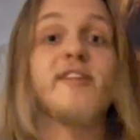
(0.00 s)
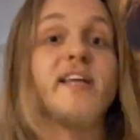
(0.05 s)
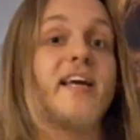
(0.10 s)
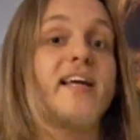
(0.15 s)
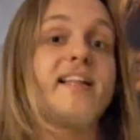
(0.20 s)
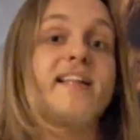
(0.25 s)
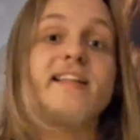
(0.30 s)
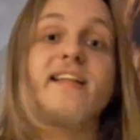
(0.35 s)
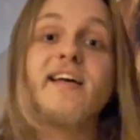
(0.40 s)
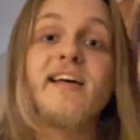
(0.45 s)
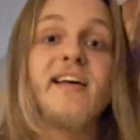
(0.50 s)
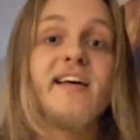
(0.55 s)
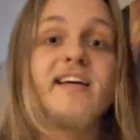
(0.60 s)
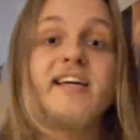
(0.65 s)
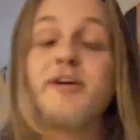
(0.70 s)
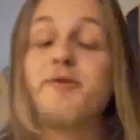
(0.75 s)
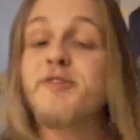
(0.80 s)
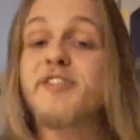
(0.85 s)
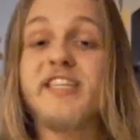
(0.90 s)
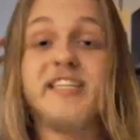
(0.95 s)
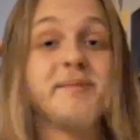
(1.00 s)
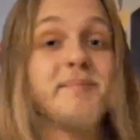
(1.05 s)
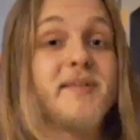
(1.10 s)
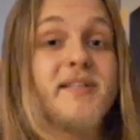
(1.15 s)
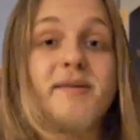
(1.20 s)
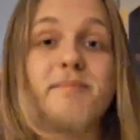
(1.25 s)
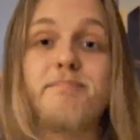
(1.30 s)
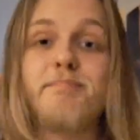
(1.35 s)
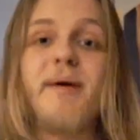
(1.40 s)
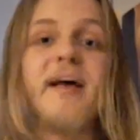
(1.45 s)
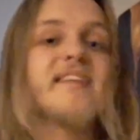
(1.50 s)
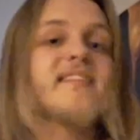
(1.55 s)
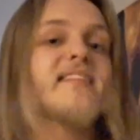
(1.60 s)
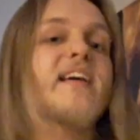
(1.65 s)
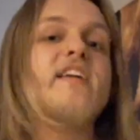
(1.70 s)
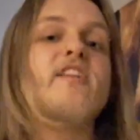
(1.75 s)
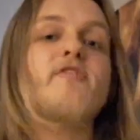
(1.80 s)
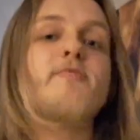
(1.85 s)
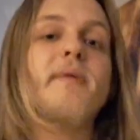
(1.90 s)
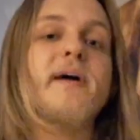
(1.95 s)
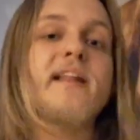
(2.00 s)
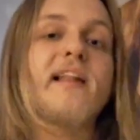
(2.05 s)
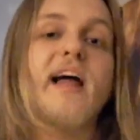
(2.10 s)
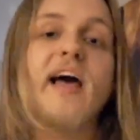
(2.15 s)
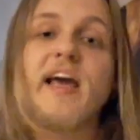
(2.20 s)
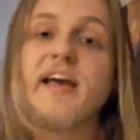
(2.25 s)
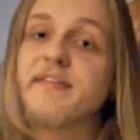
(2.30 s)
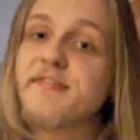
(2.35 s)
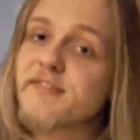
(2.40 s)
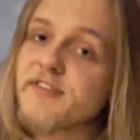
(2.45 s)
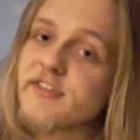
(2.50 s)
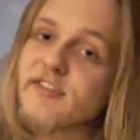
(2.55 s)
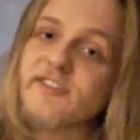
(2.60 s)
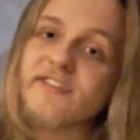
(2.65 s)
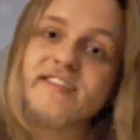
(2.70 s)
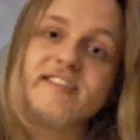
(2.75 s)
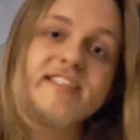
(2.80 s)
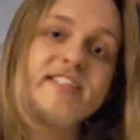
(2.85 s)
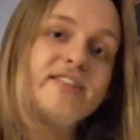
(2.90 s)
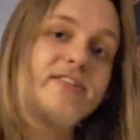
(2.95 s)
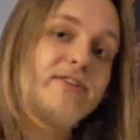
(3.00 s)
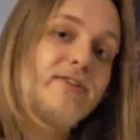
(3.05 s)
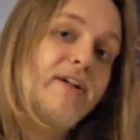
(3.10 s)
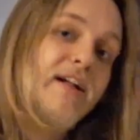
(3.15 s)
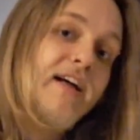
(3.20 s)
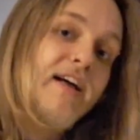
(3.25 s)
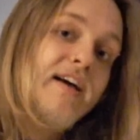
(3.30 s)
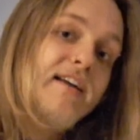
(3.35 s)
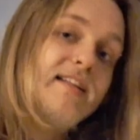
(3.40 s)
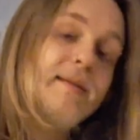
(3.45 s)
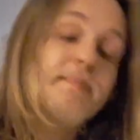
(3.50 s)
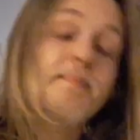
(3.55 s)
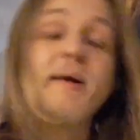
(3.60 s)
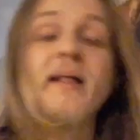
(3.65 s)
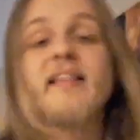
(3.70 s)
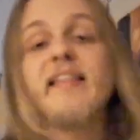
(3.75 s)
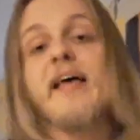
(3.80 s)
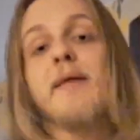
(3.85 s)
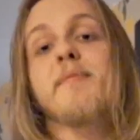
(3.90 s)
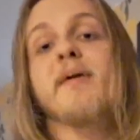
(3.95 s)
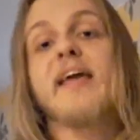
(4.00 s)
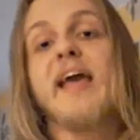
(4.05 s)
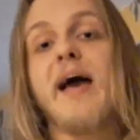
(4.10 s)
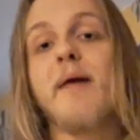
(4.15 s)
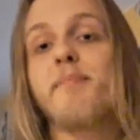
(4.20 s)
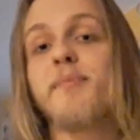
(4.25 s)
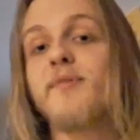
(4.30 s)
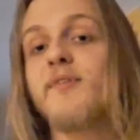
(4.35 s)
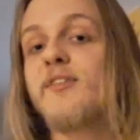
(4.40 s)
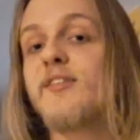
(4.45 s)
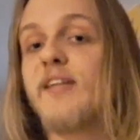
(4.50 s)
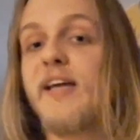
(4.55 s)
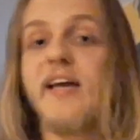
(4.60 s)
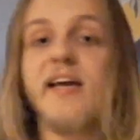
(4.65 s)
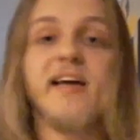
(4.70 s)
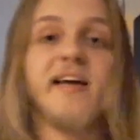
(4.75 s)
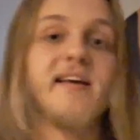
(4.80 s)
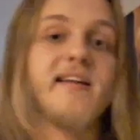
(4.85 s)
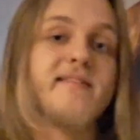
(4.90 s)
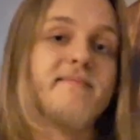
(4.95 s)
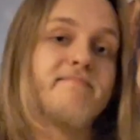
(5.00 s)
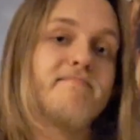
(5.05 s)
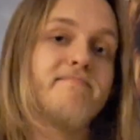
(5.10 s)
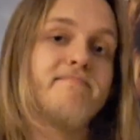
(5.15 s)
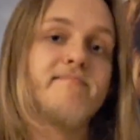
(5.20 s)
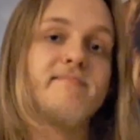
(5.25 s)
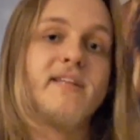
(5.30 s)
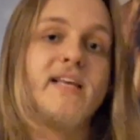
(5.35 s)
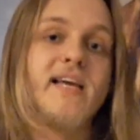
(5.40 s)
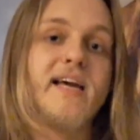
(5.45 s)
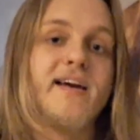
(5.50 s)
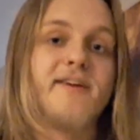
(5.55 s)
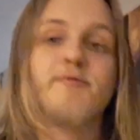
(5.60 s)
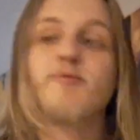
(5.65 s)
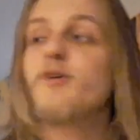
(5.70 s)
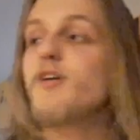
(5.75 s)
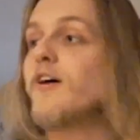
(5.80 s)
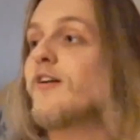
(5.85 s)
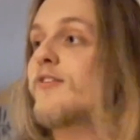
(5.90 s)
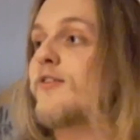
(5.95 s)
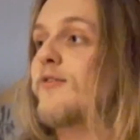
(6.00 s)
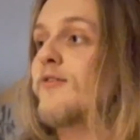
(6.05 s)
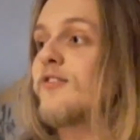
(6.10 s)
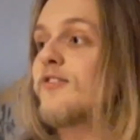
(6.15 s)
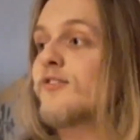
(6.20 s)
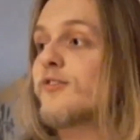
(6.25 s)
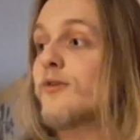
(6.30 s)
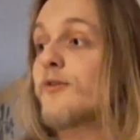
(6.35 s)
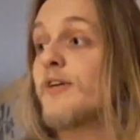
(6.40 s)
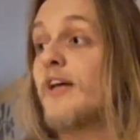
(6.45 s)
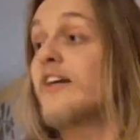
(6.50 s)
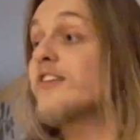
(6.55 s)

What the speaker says: And it was gonna be the best night of my life until the pandemic happened, and yeah, we all know the story.